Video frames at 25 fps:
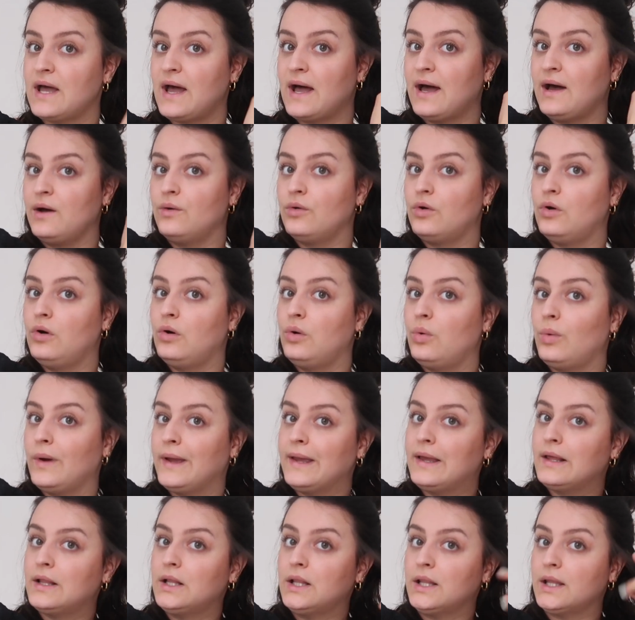how
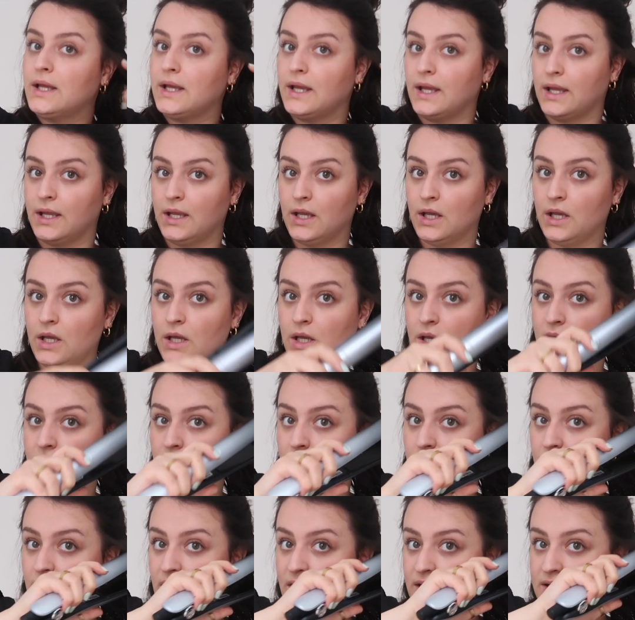quickly
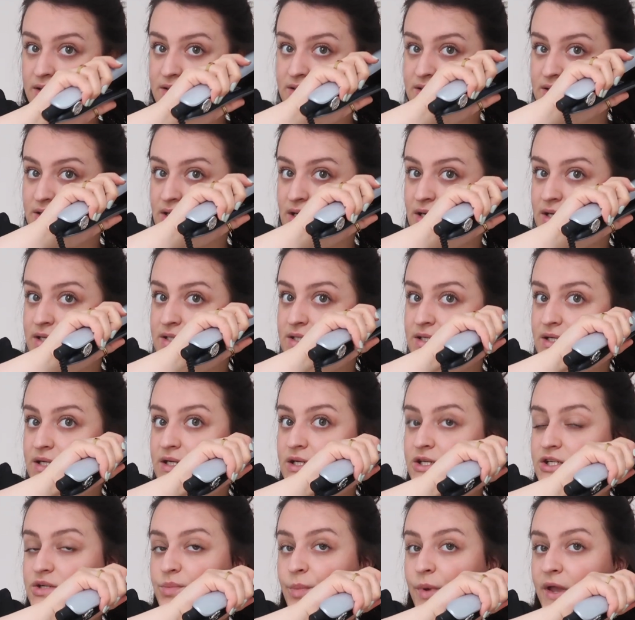it did
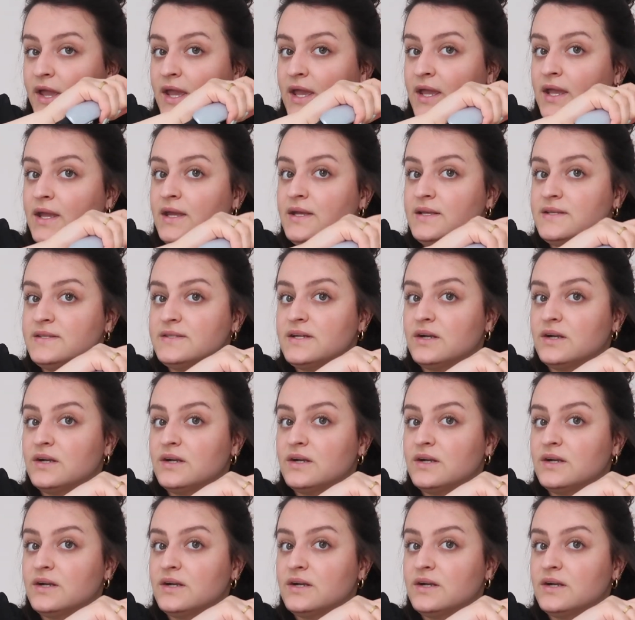each piece.